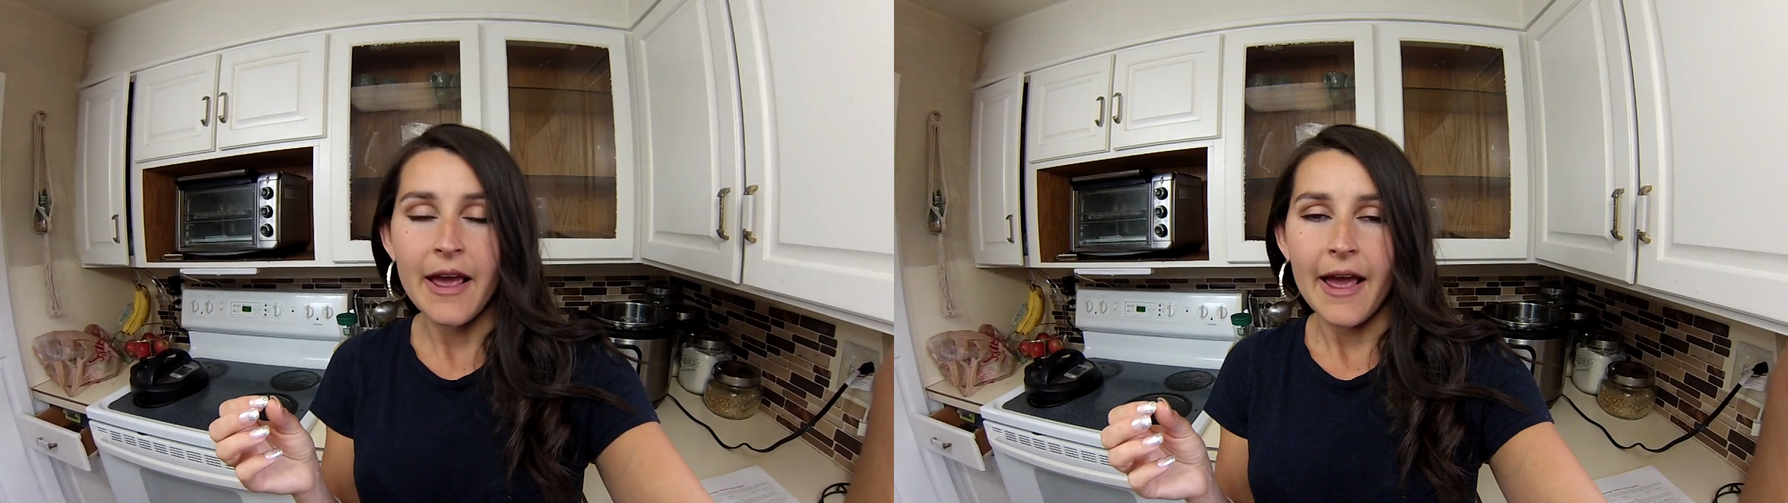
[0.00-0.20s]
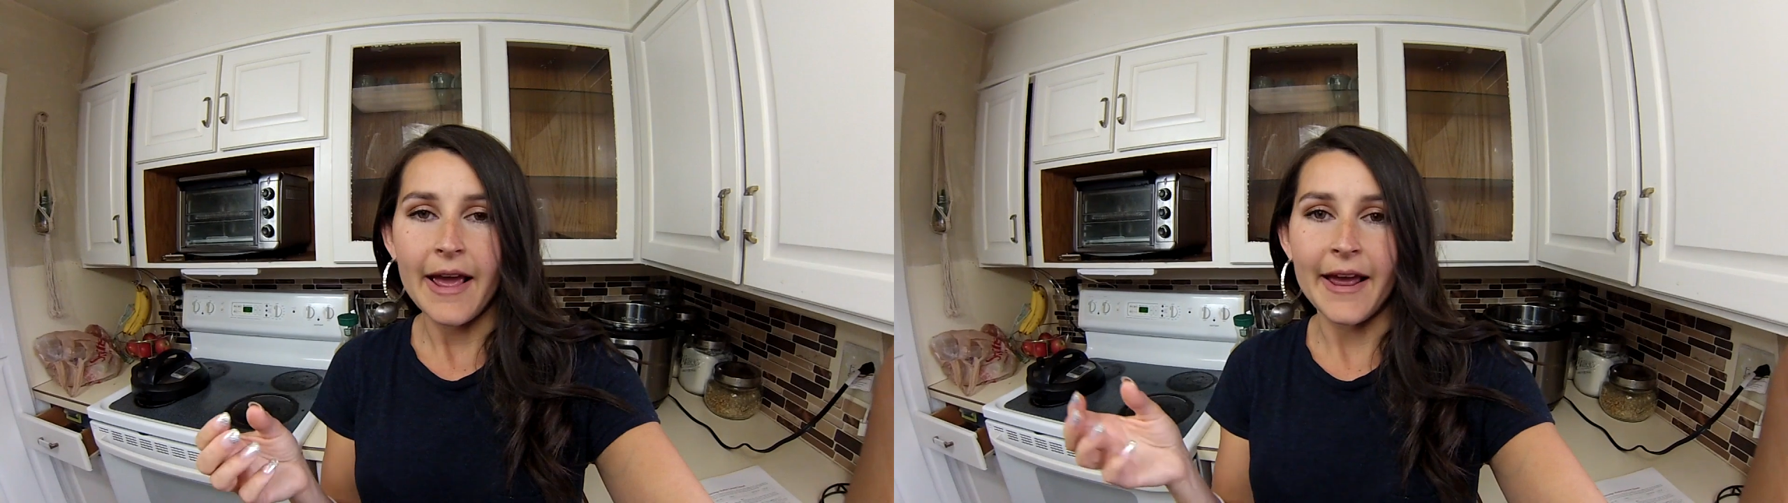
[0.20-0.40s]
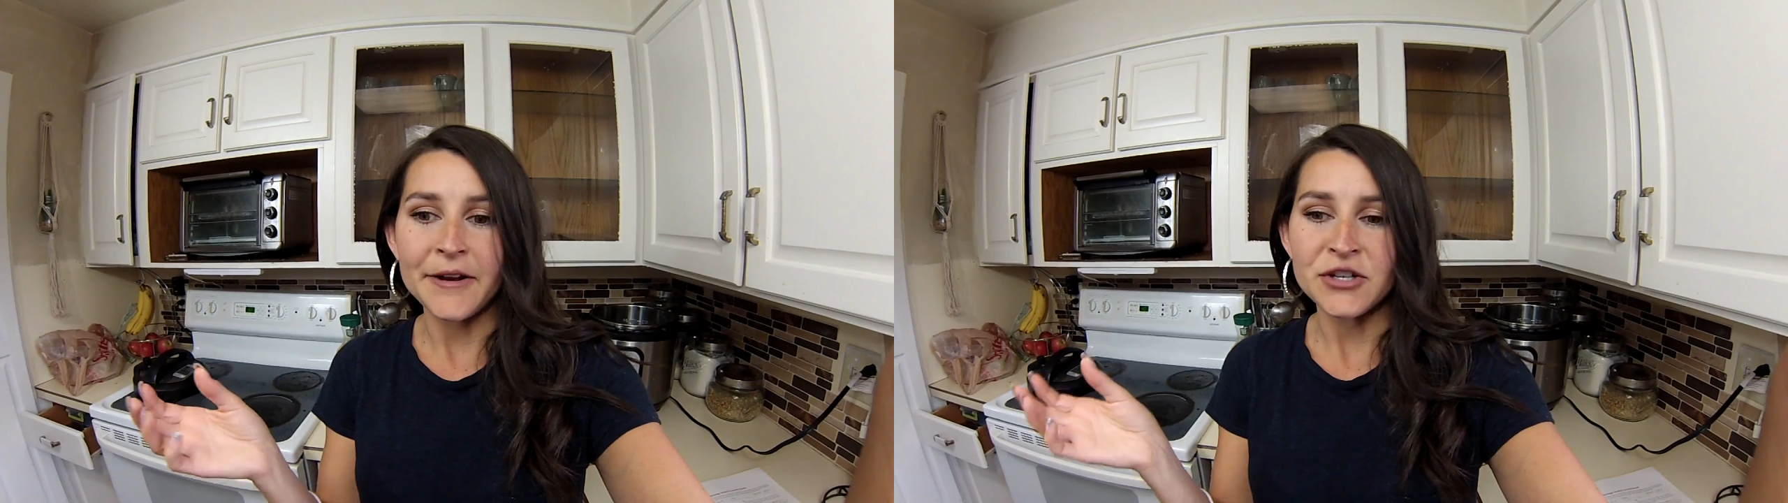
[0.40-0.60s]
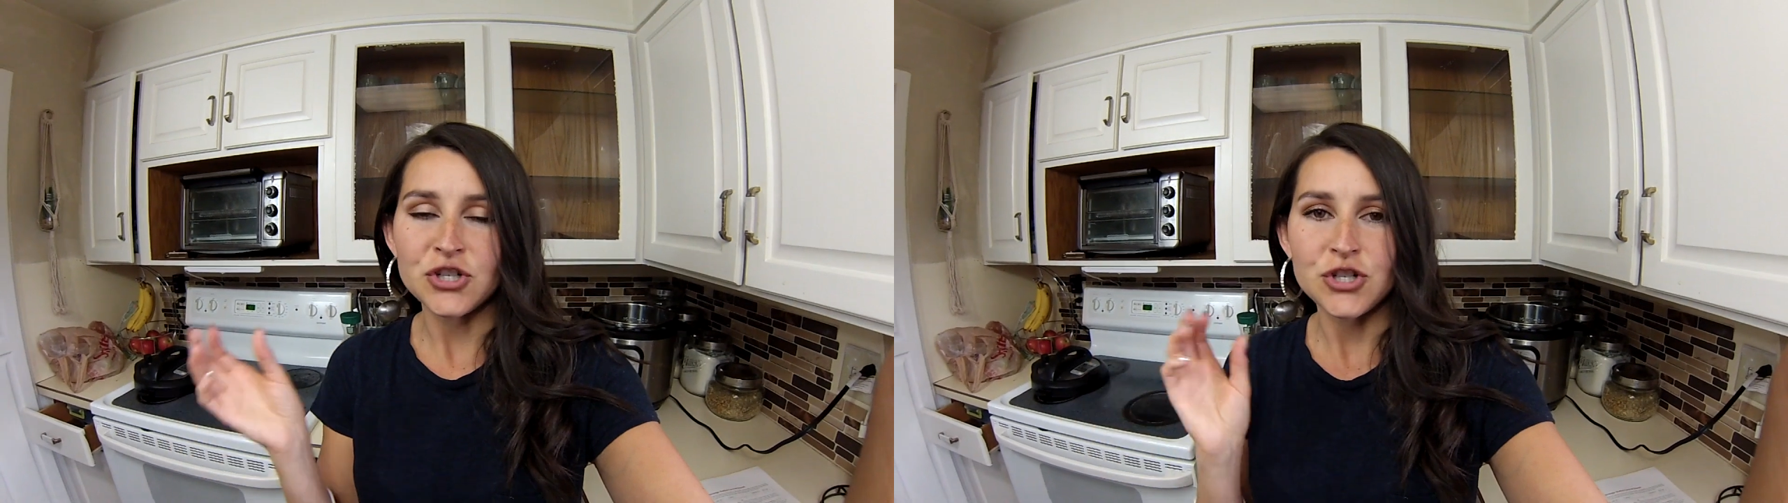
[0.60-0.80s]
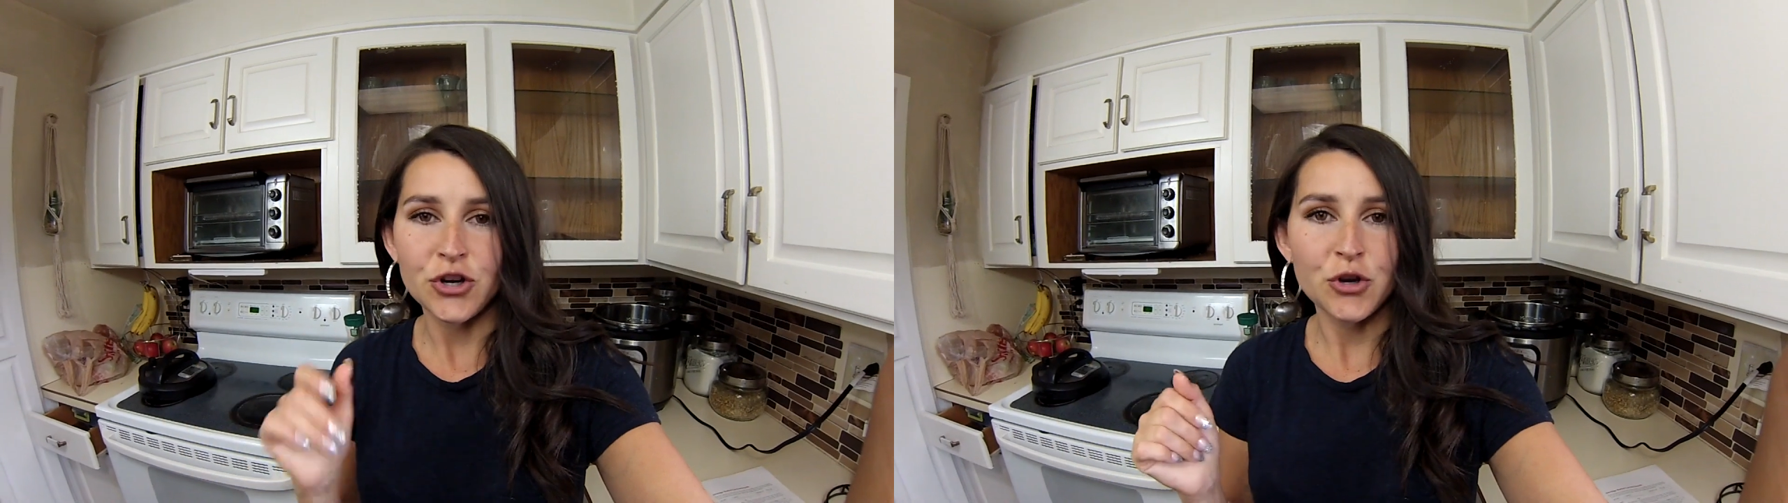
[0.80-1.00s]
and
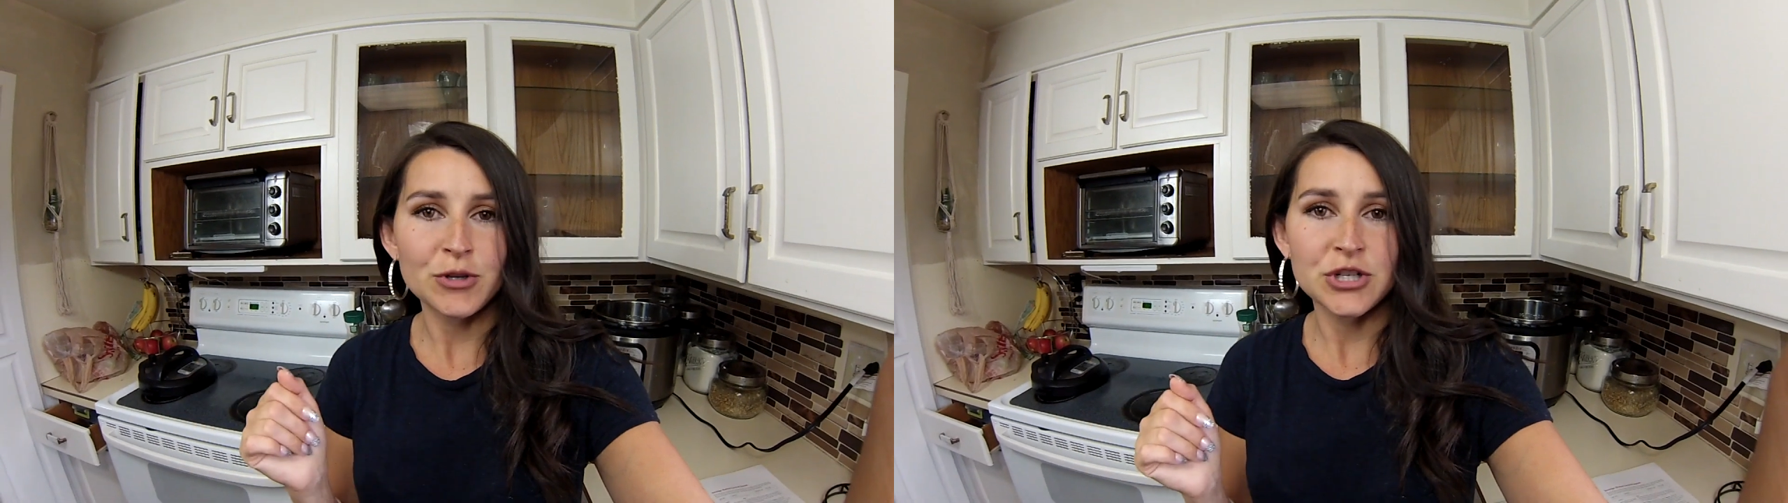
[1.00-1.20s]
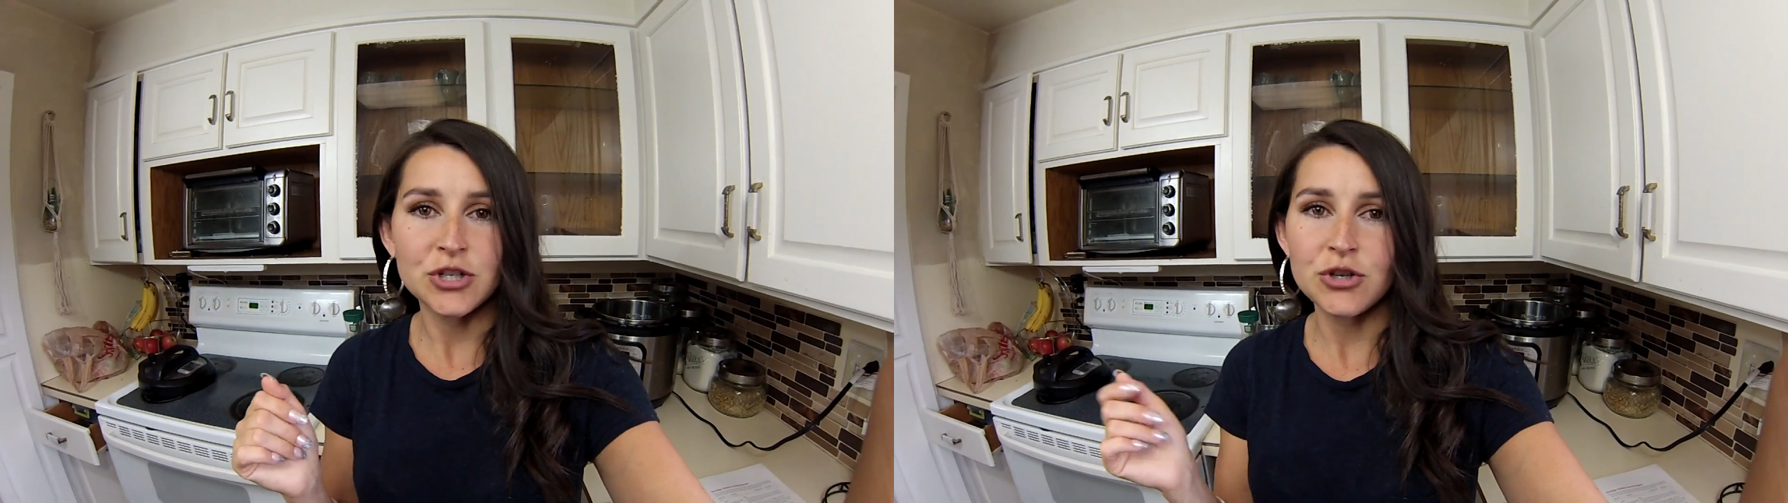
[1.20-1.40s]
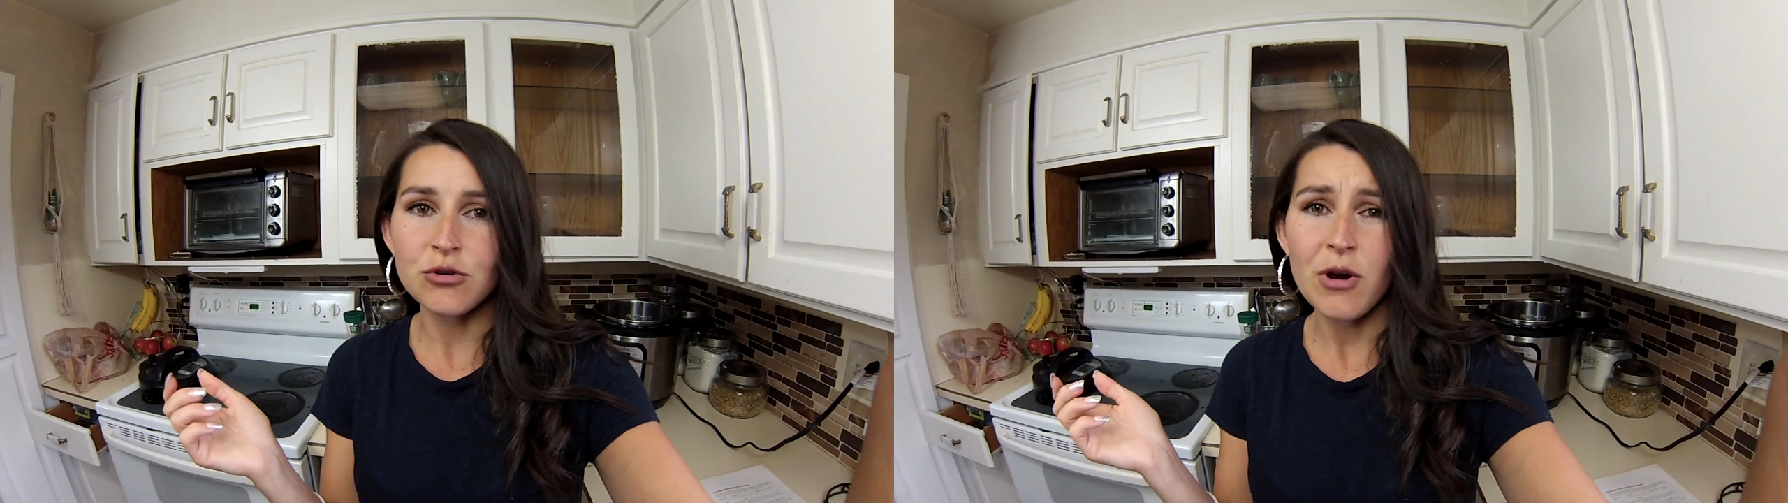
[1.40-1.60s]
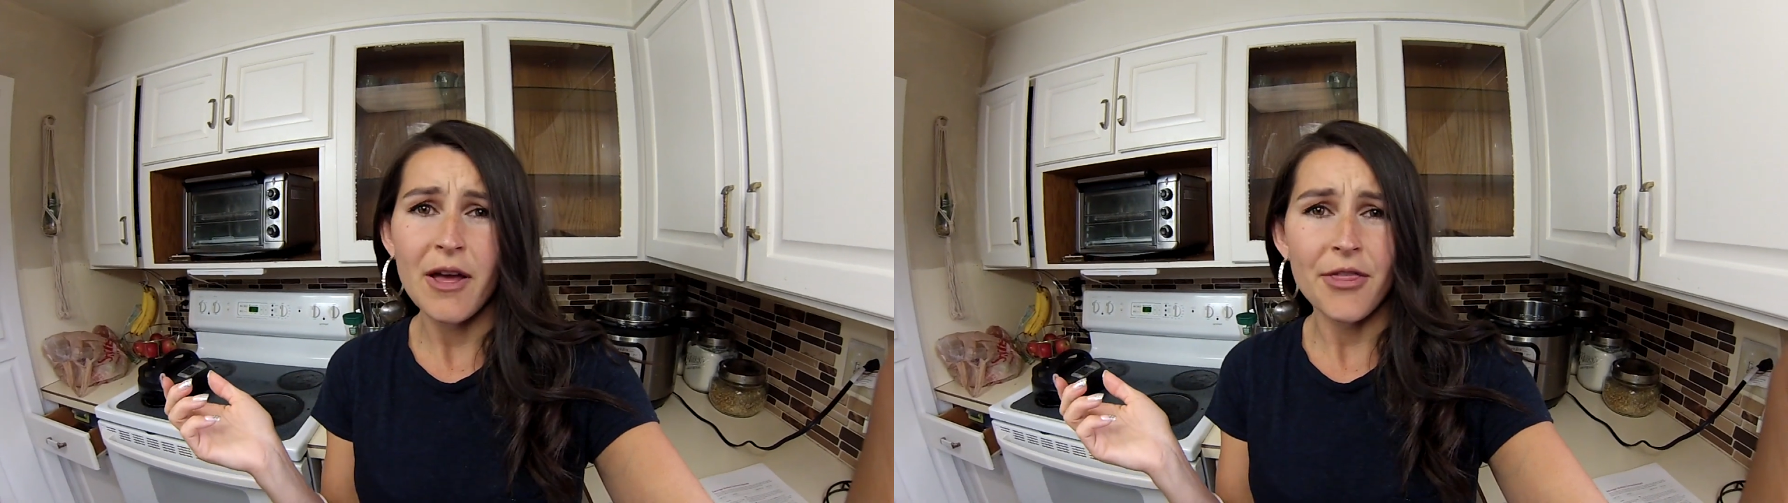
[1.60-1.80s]
show you what to do.